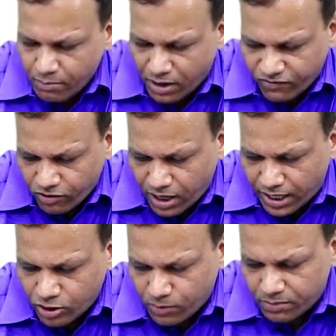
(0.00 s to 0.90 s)
But for
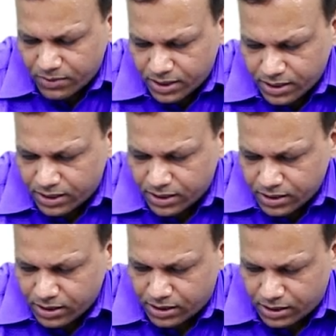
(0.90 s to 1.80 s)
cardiopulmonary
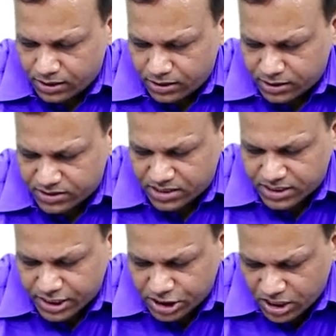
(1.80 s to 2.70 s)

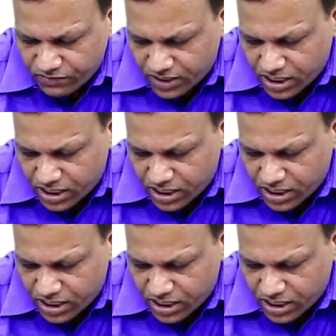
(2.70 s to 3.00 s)
resuscitation,